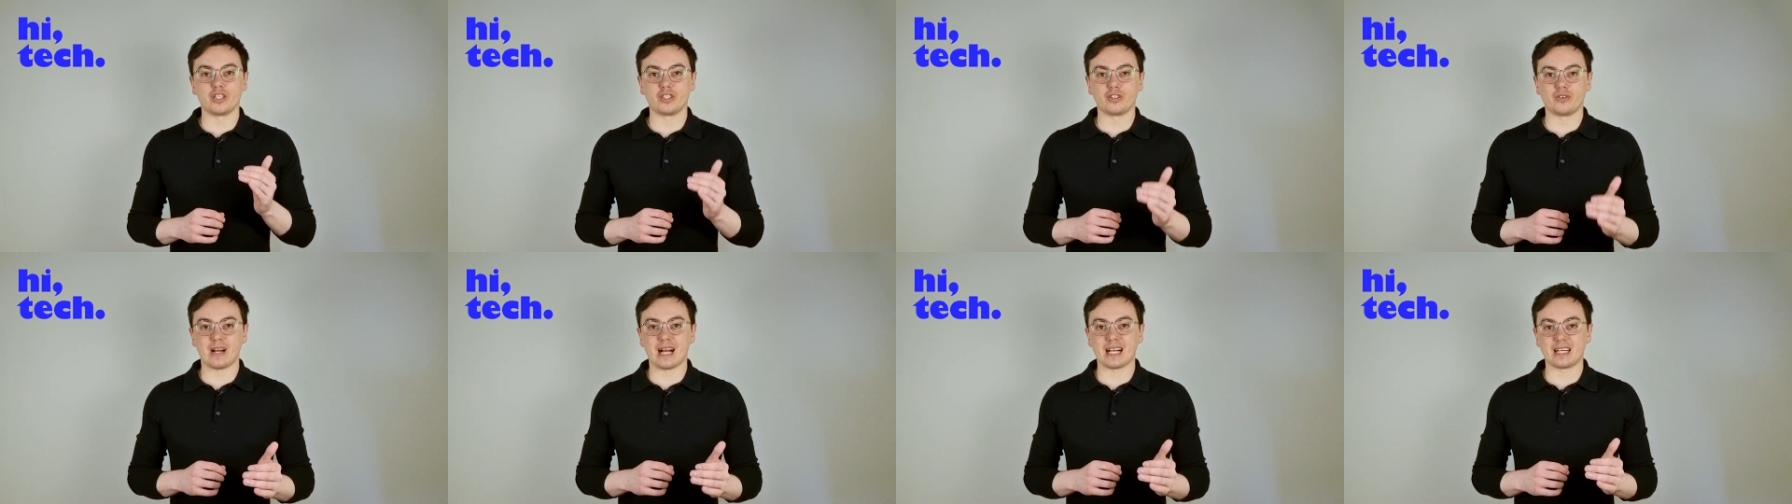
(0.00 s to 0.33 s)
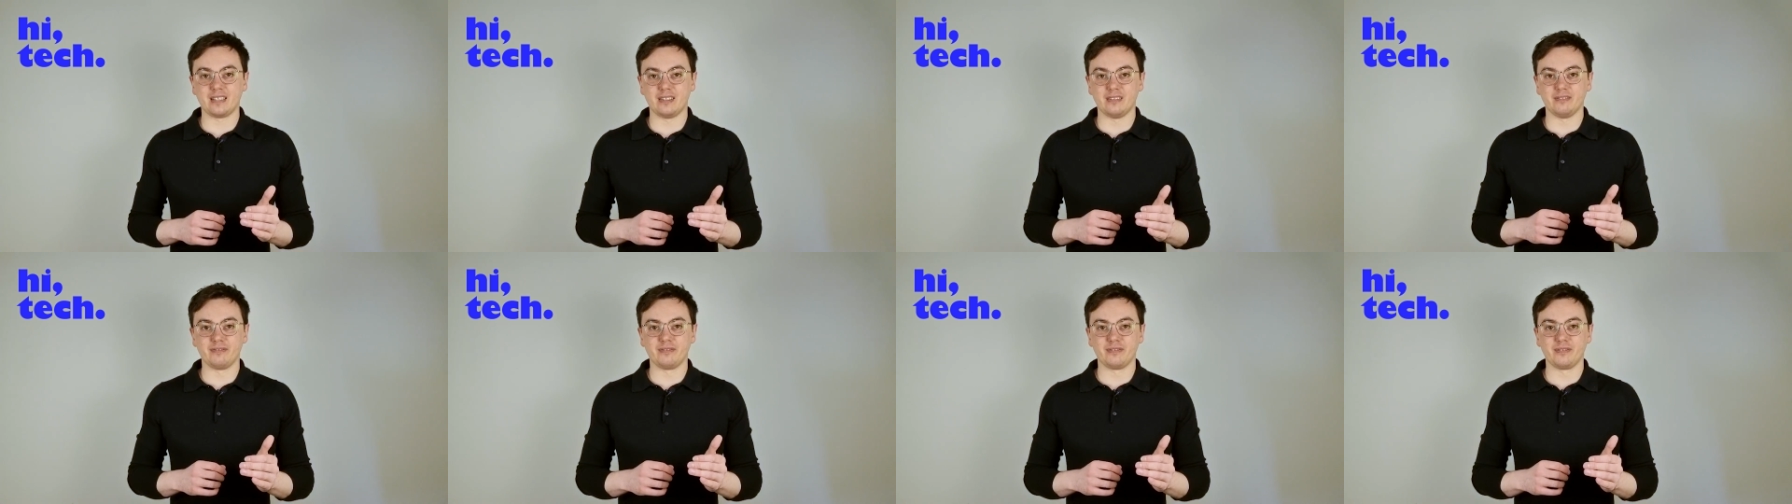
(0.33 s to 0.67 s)

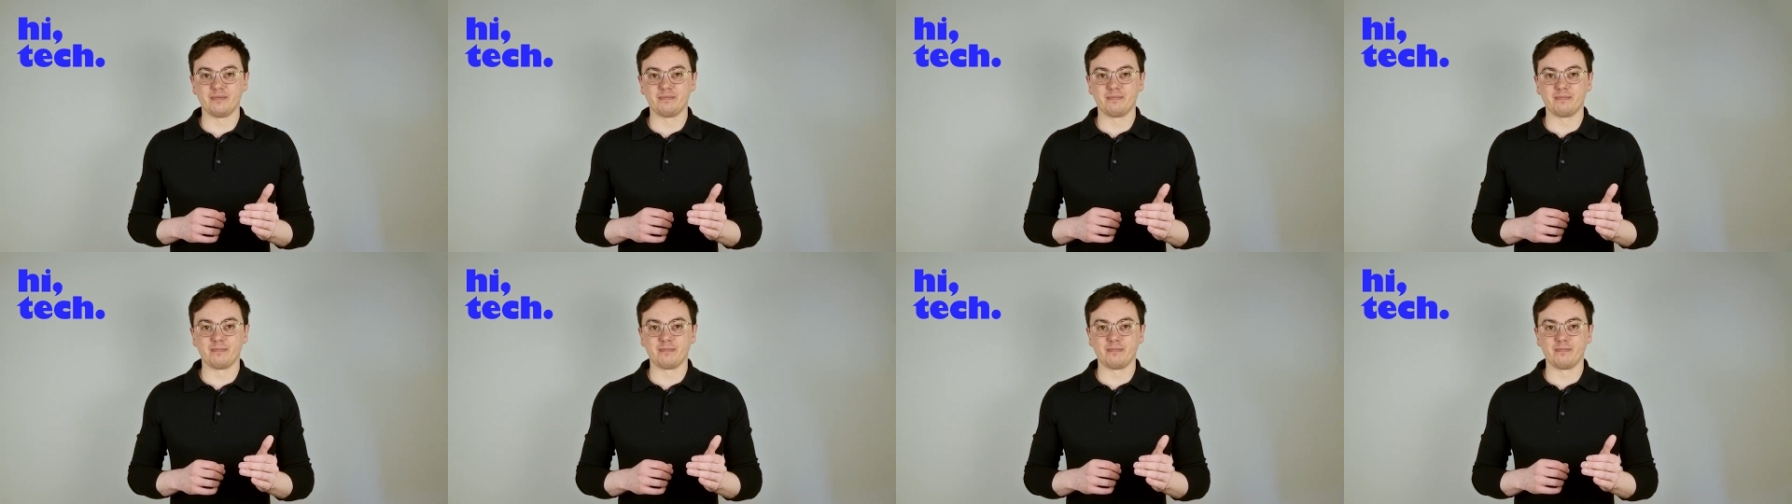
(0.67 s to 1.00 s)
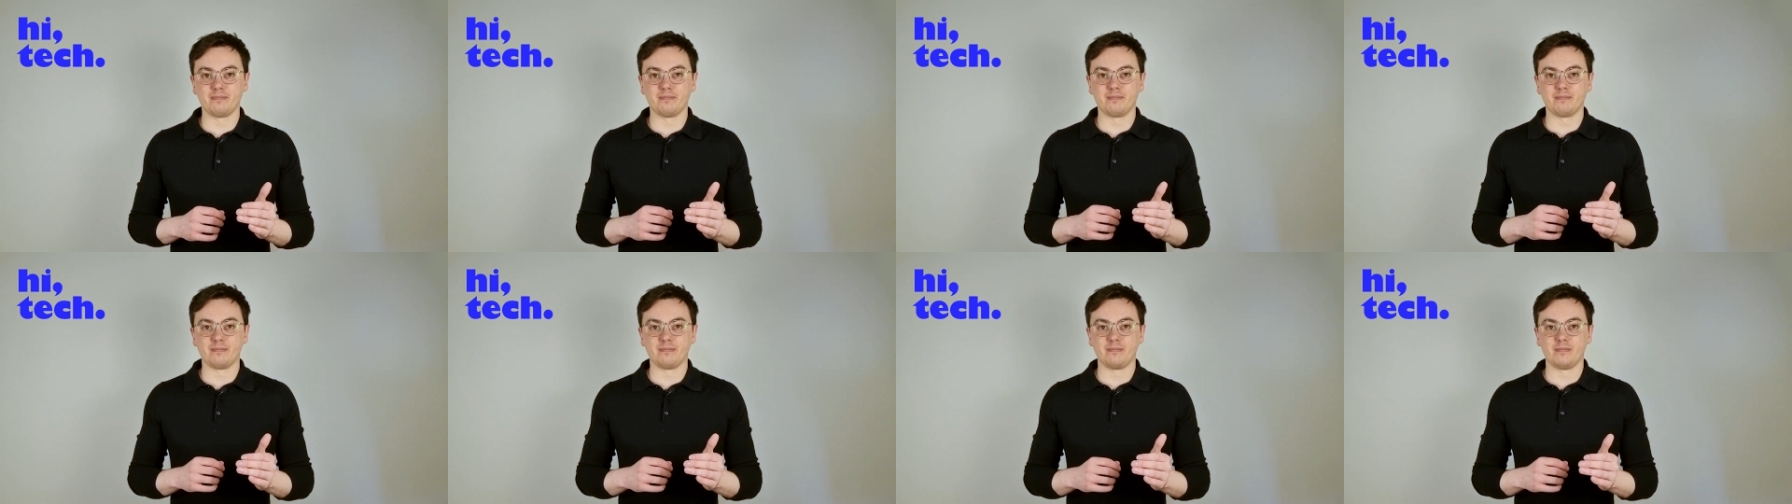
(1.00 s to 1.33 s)
attractive.
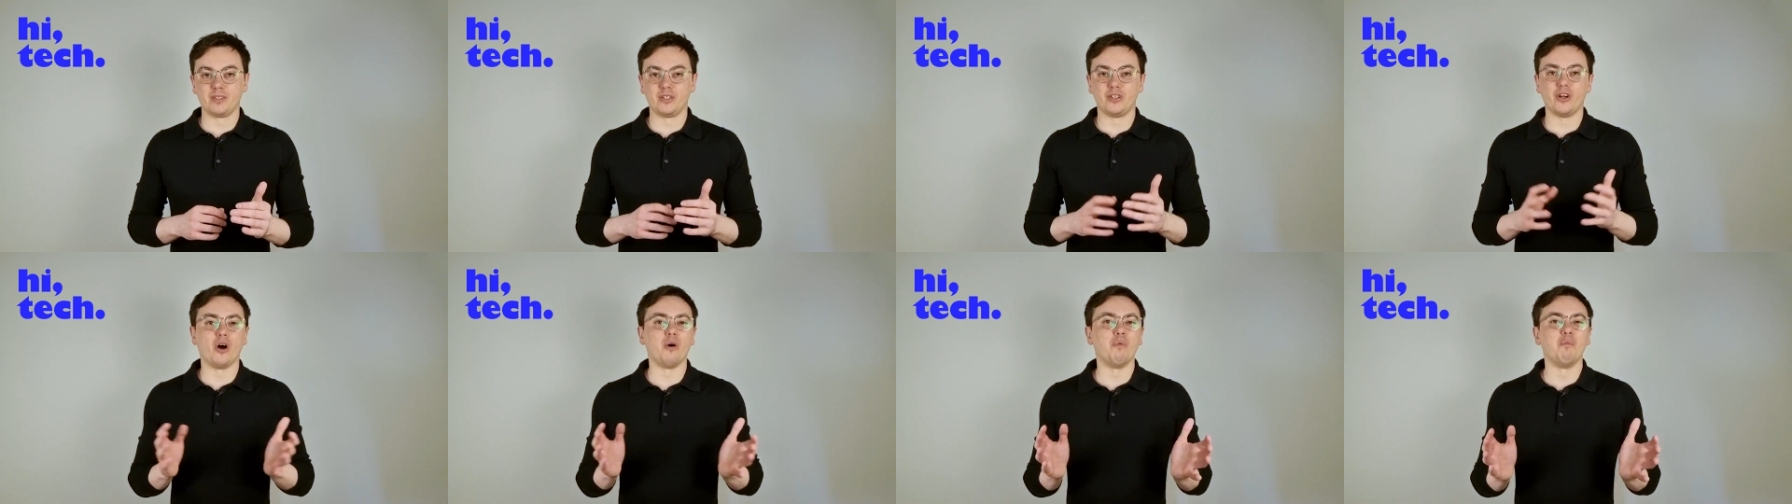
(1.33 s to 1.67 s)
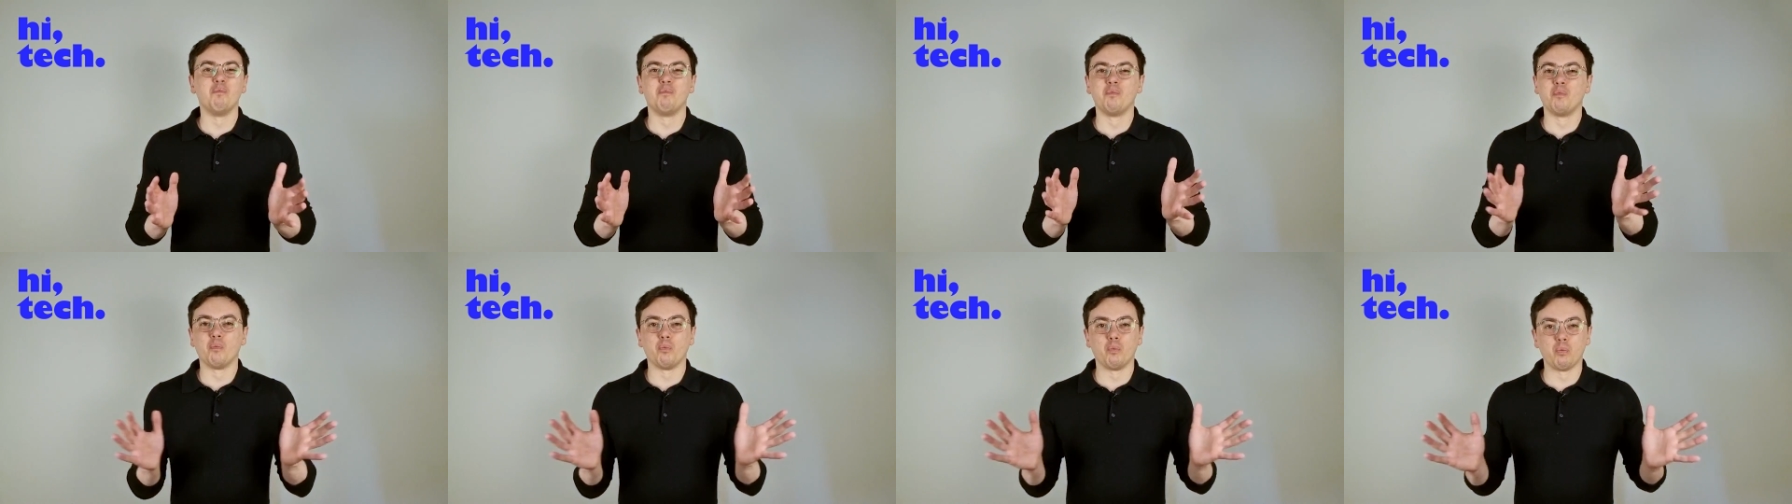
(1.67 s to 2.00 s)
Now,
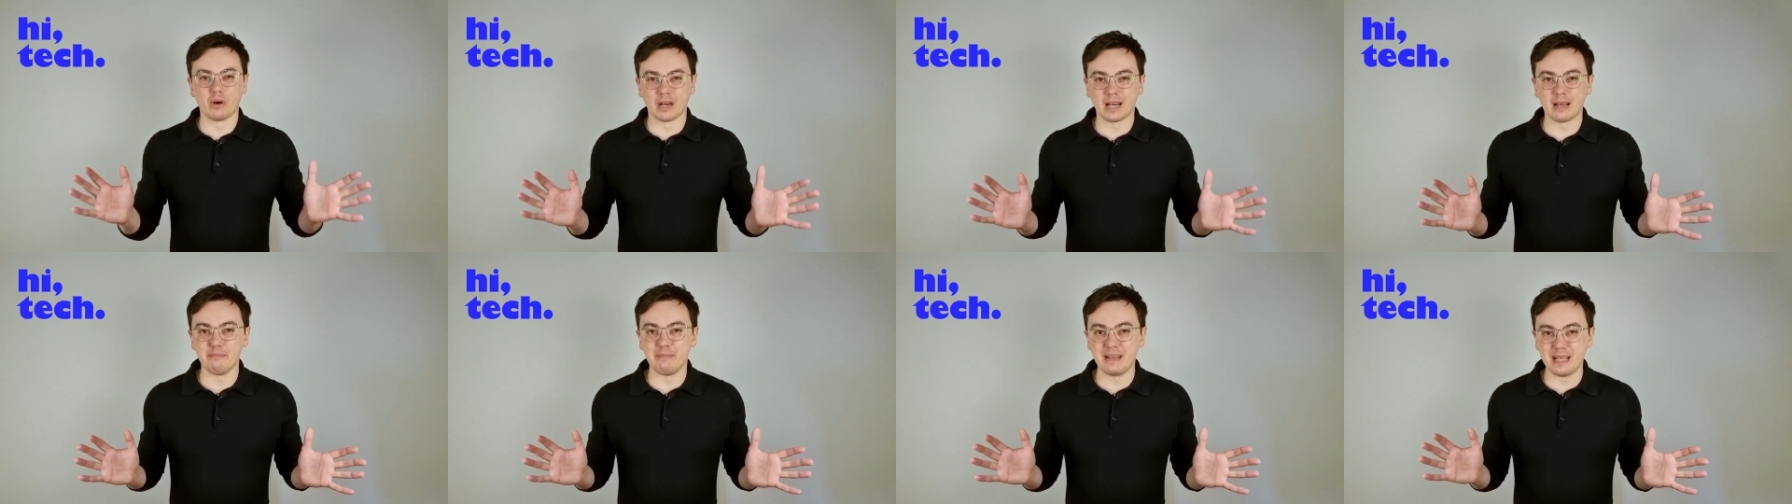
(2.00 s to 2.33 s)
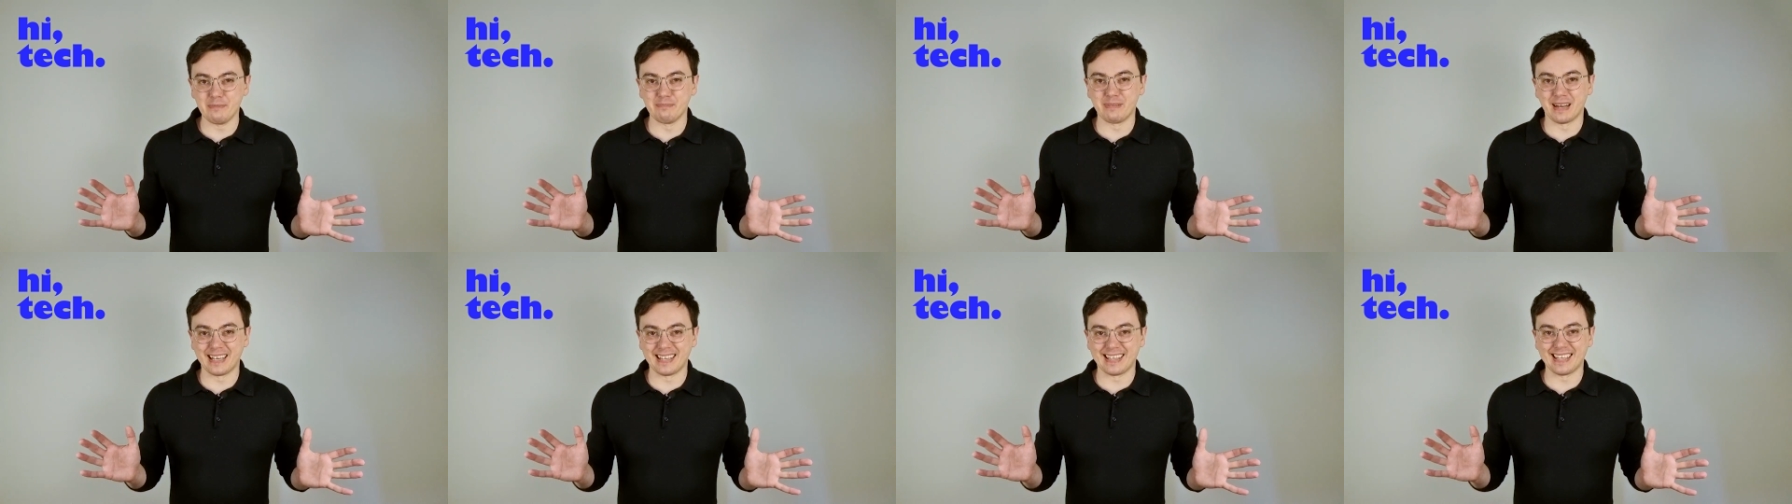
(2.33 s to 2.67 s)
what I
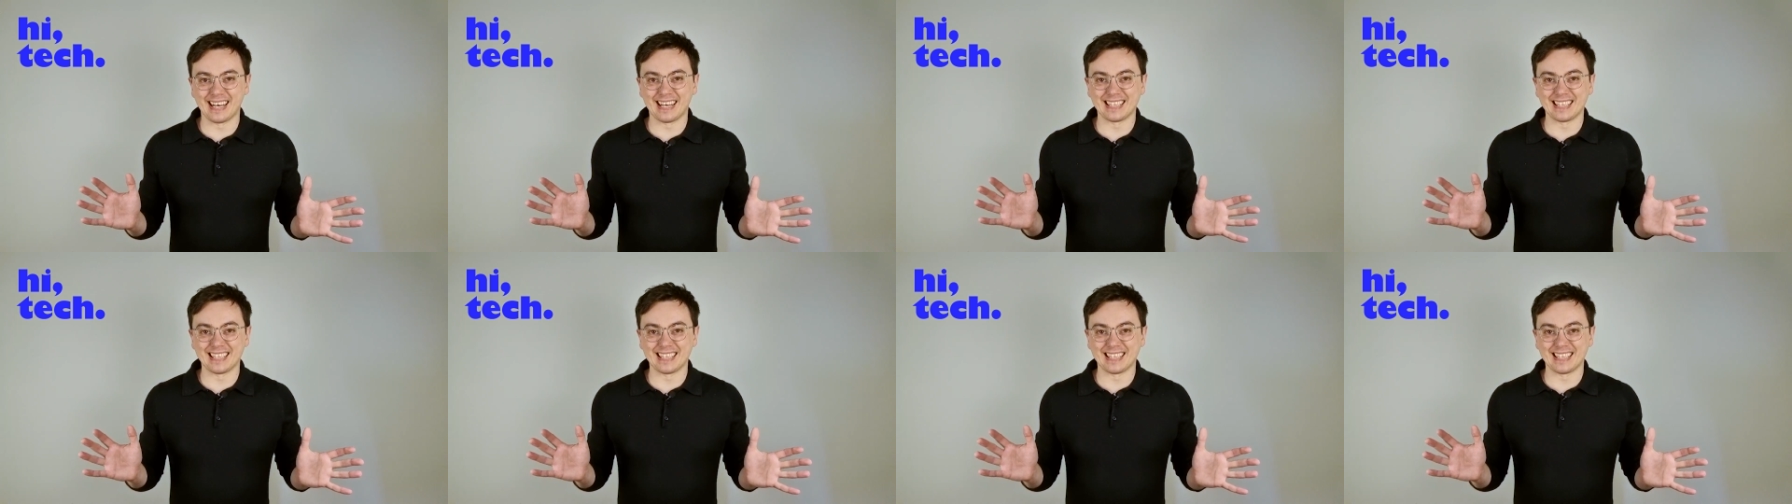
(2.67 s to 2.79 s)
mean by